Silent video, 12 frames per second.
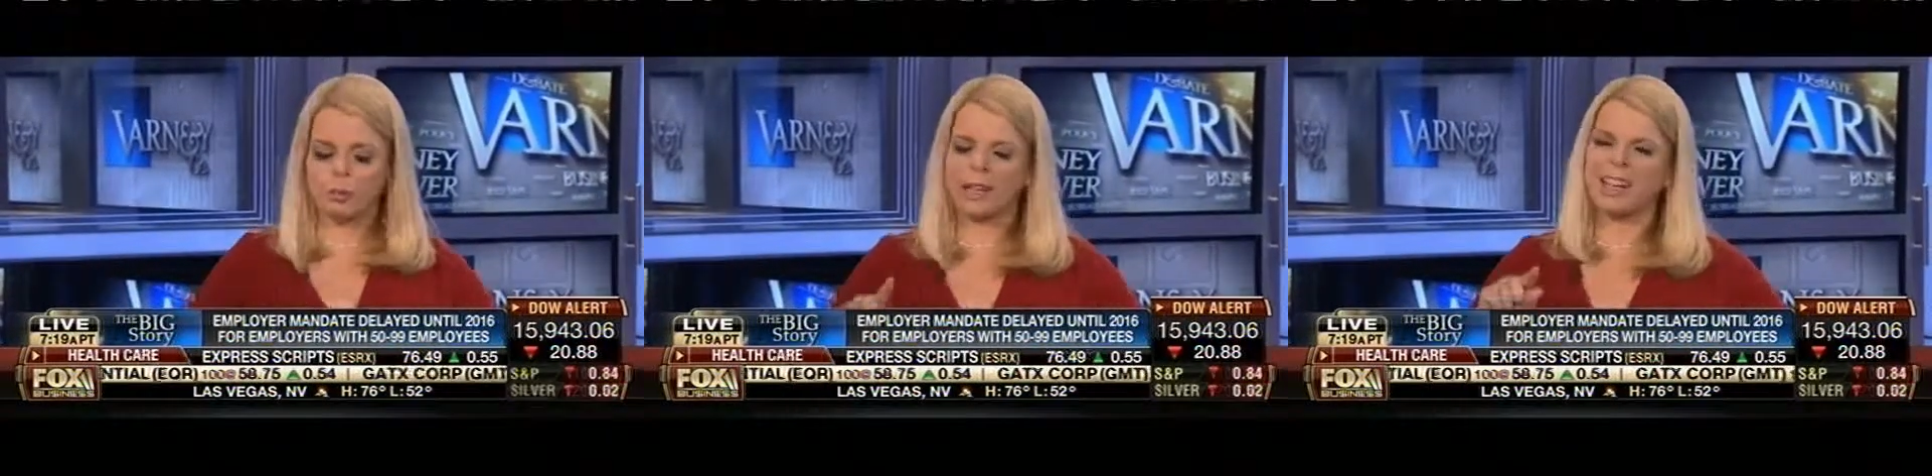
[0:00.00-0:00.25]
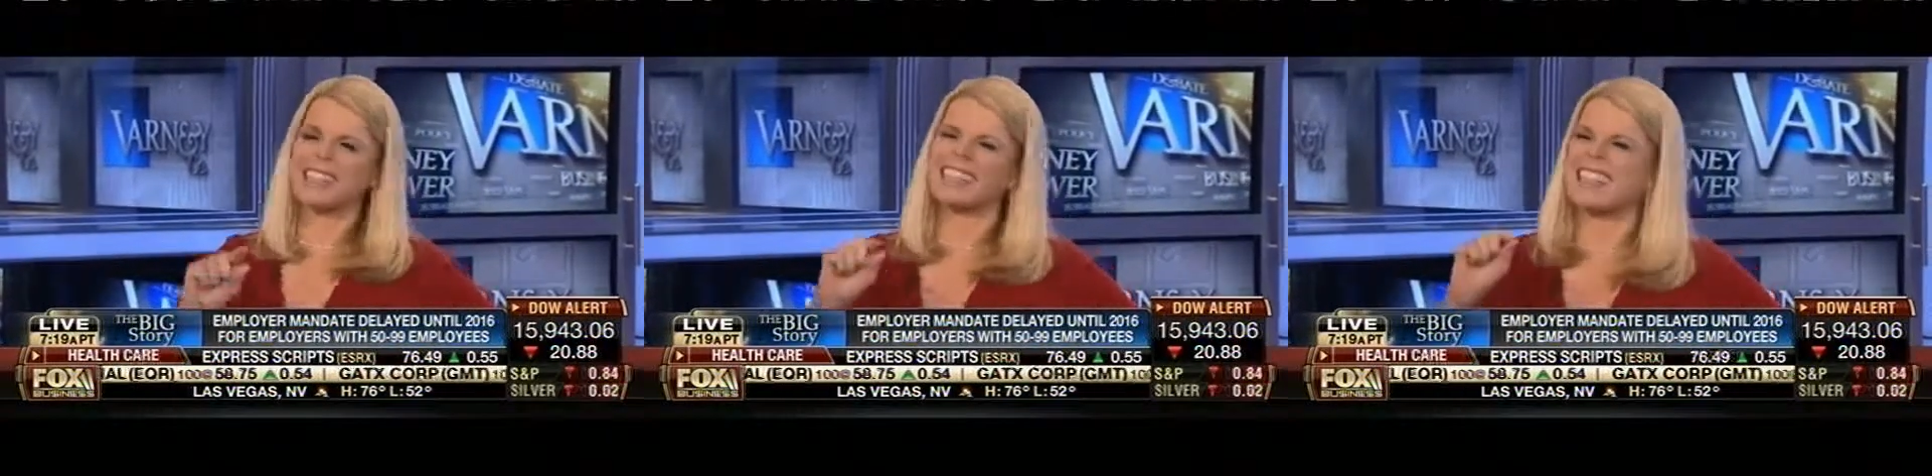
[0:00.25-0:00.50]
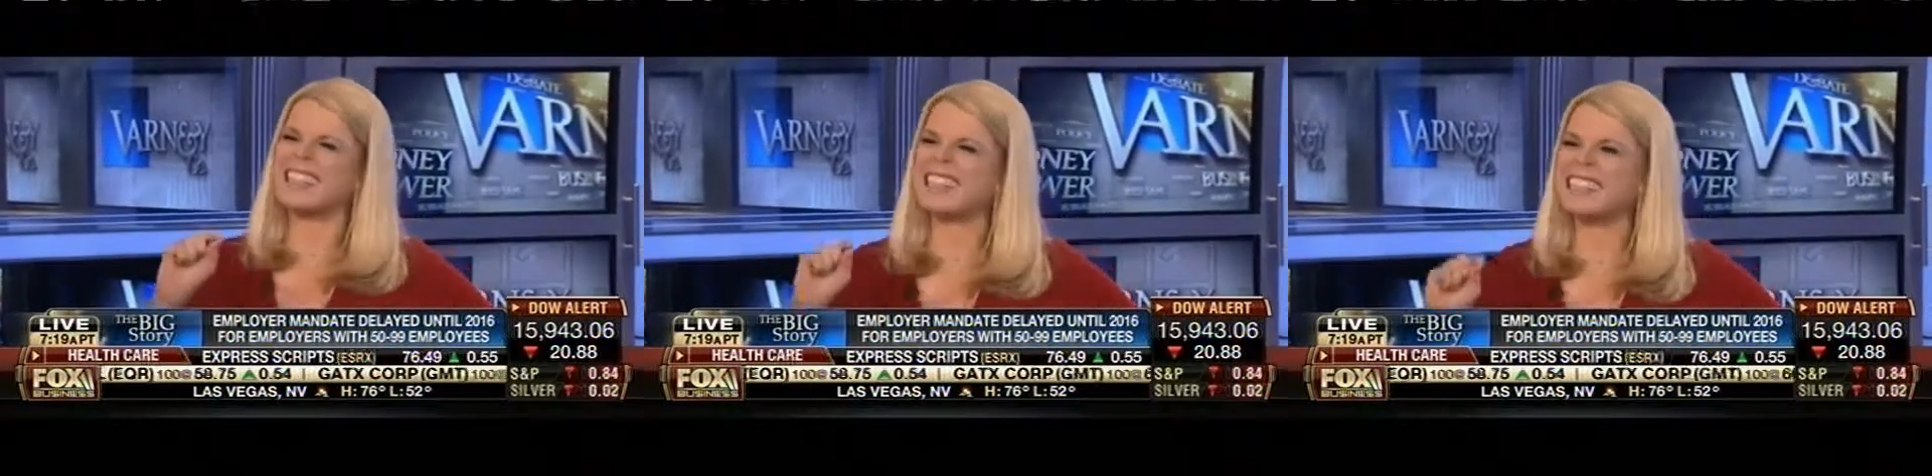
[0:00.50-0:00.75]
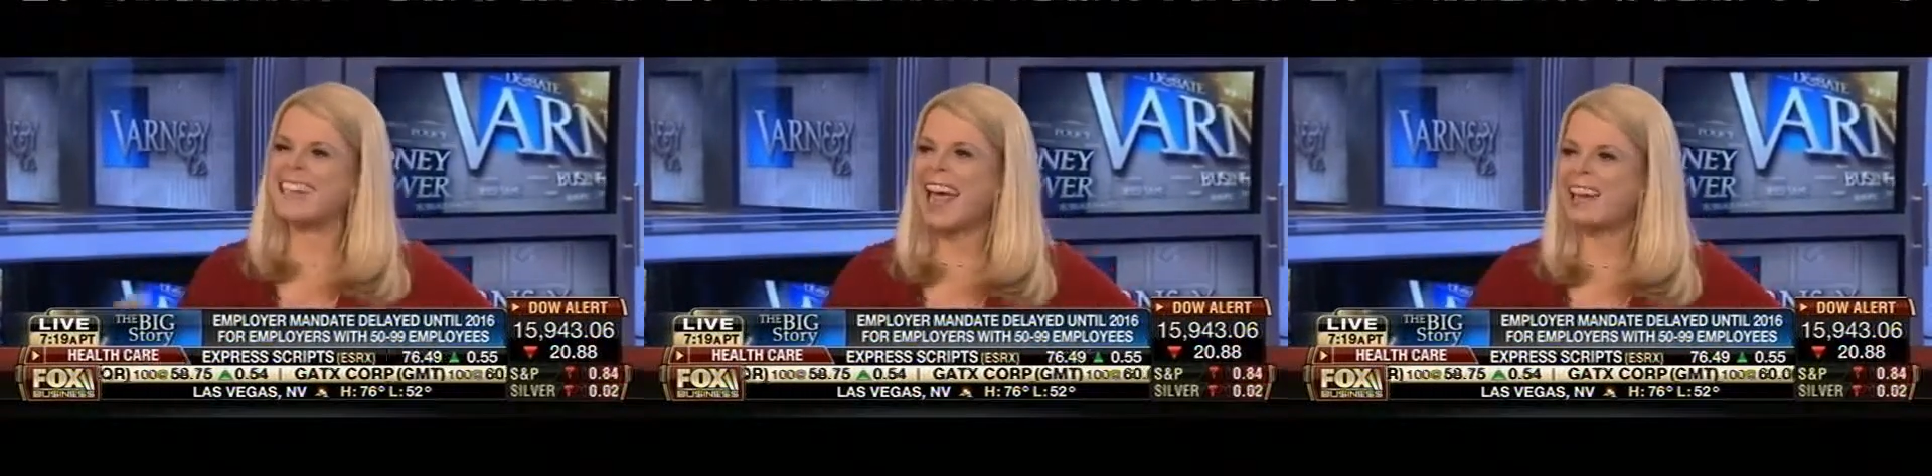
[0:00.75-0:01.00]
because the
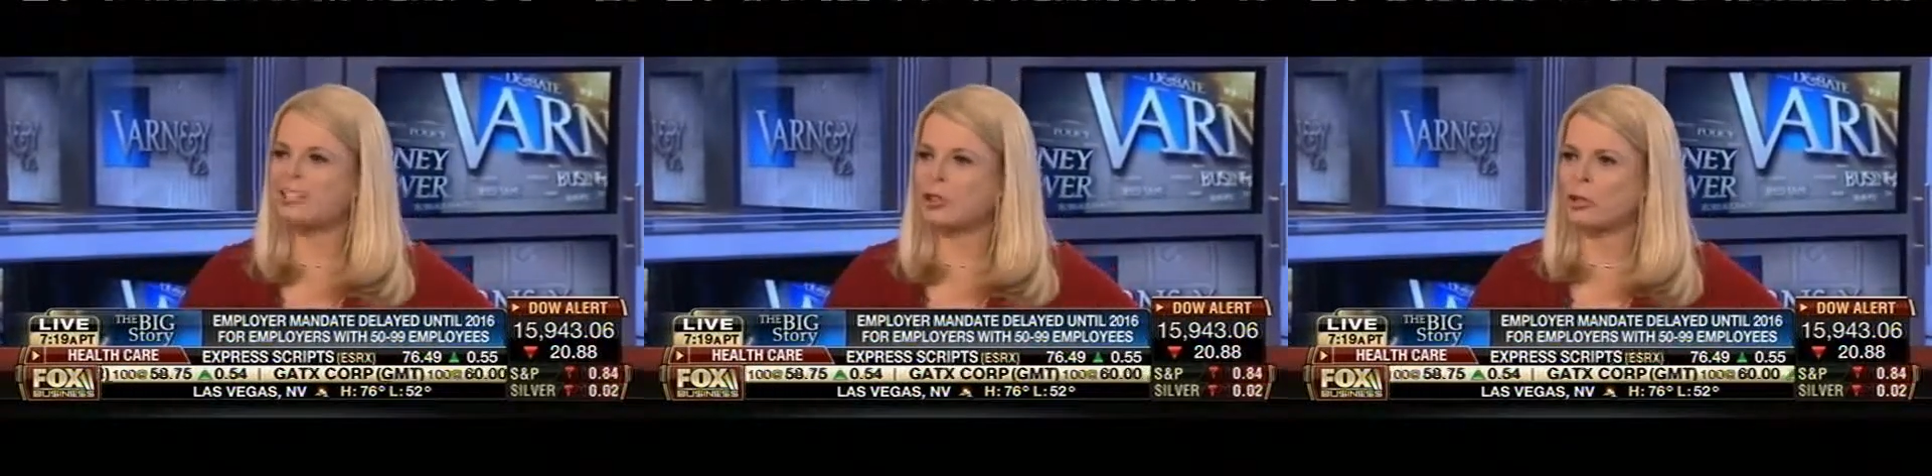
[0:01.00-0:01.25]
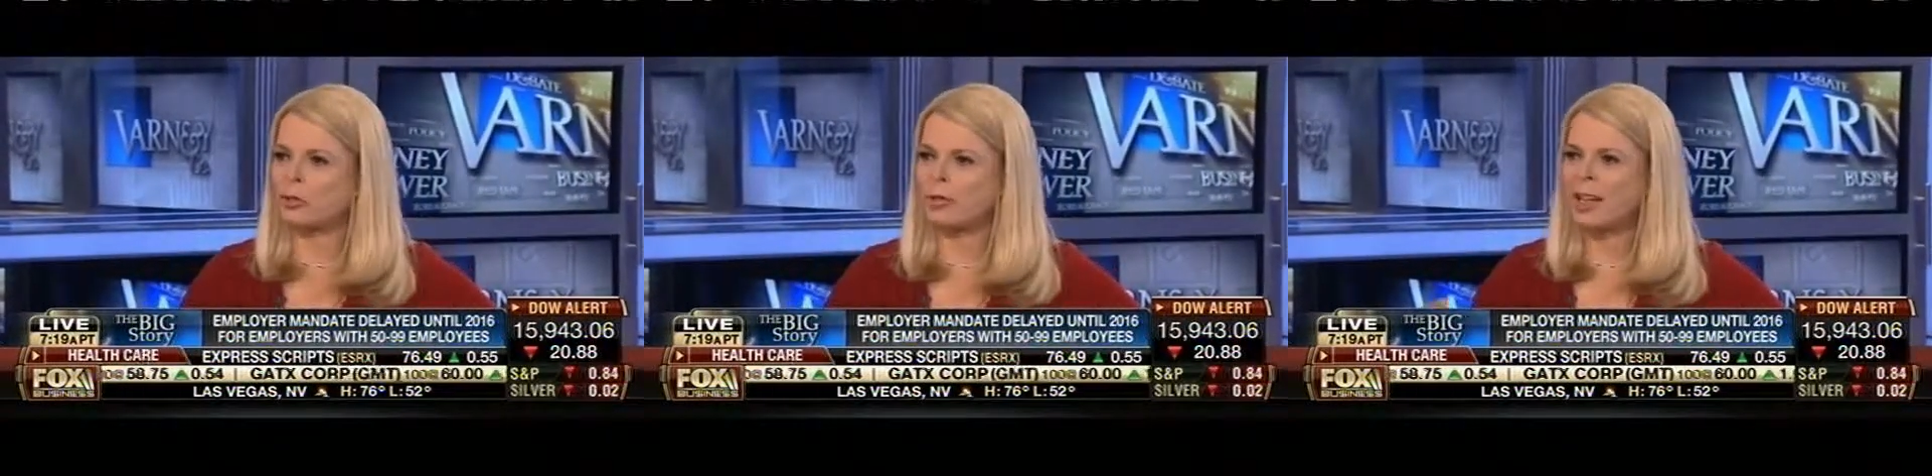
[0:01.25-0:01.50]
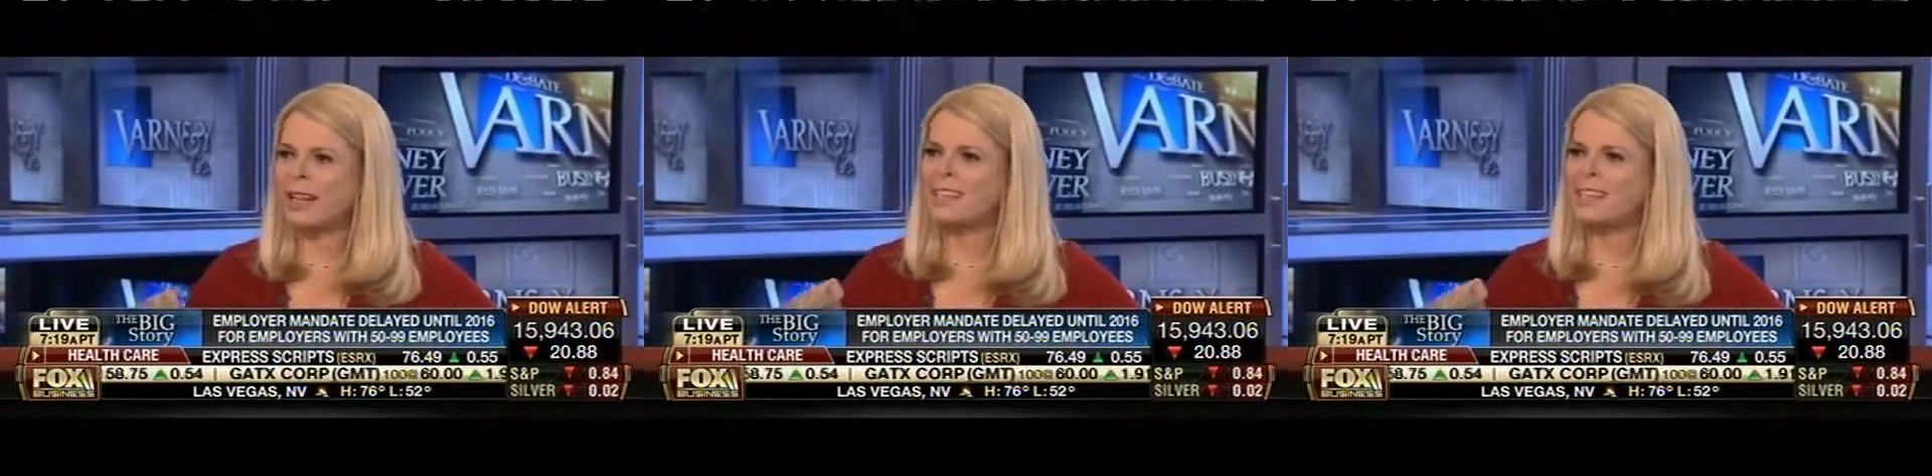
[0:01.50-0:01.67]
statute